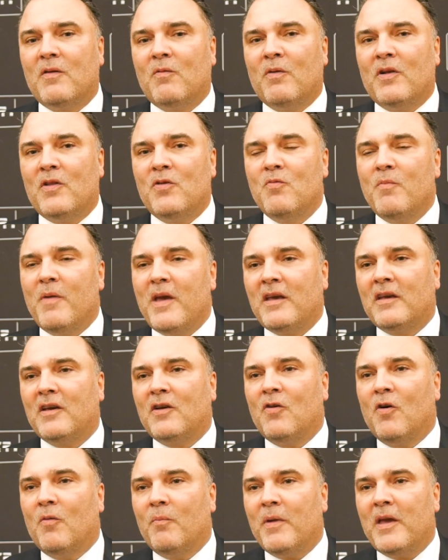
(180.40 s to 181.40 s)
when you make
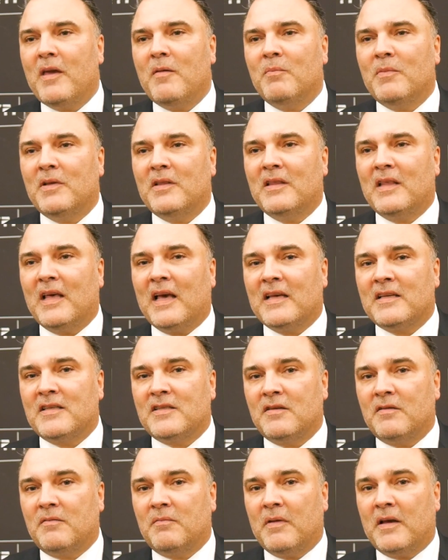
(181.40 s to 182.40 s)
a commitment
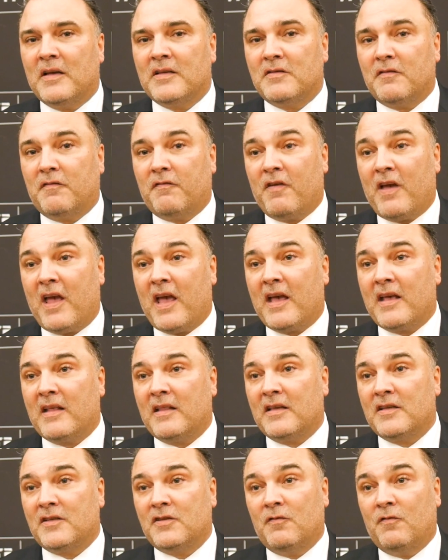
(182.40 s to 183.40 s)
as a
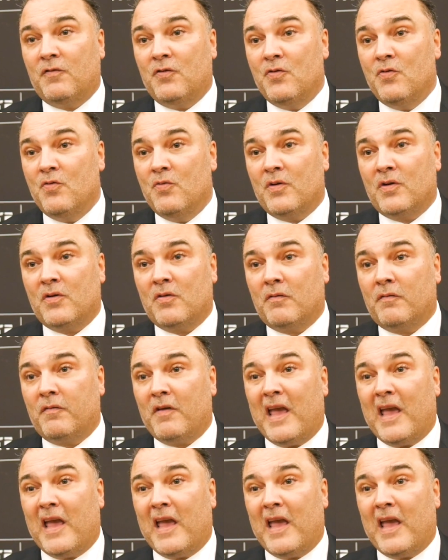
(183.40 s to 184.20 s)
fan, as a viewer of